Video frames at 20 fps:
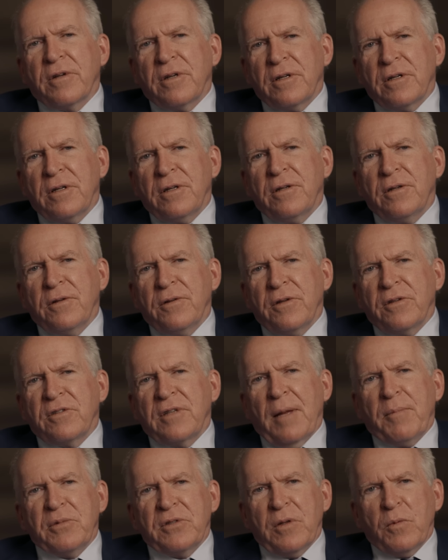the
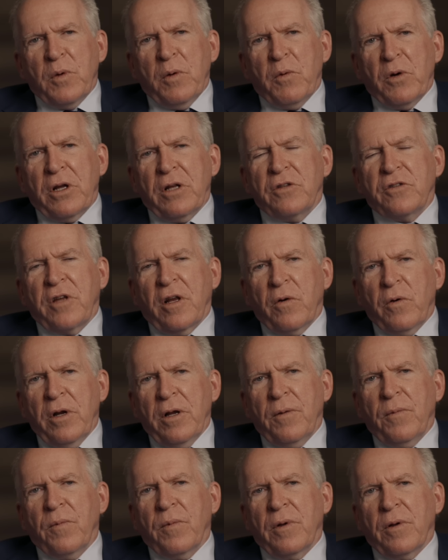steps that we were
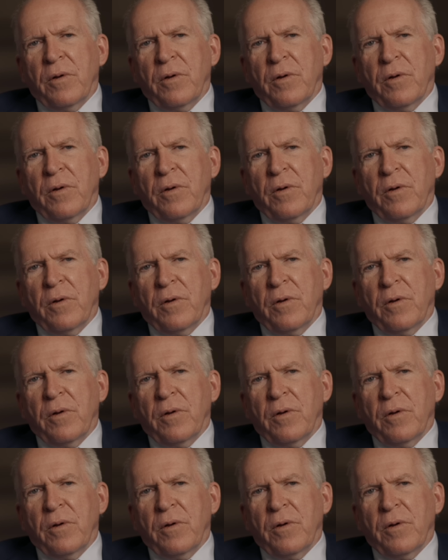considering,